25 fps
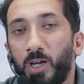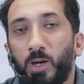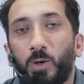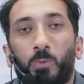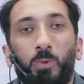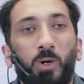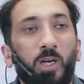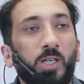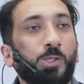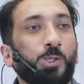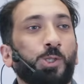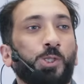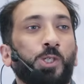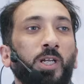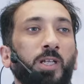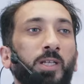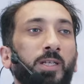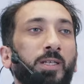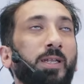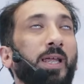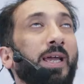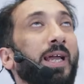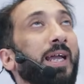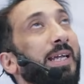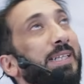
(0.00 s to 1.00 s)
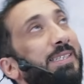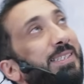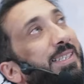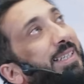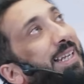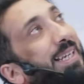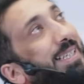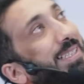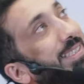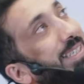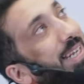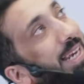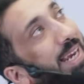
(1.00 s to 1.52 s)
We're chilling. Like, that's a
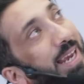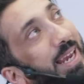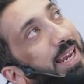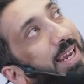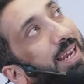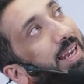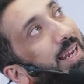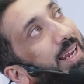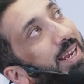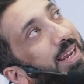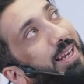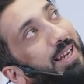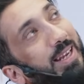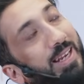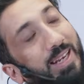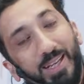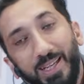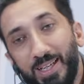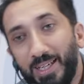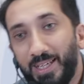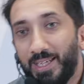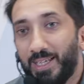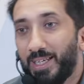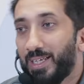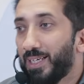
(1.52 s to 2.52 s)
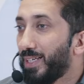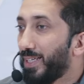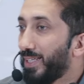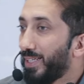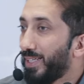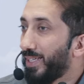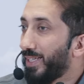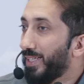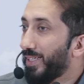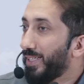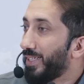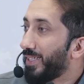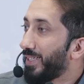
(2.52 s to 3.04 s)
nice day.
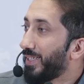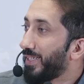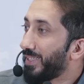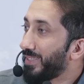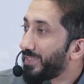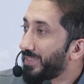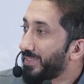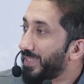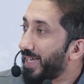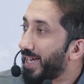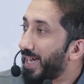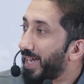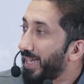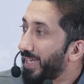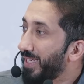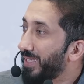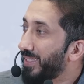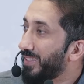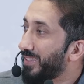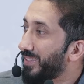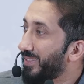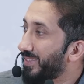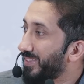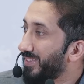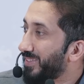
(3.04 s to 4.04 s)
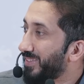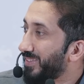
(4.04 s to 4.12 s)
That's nice.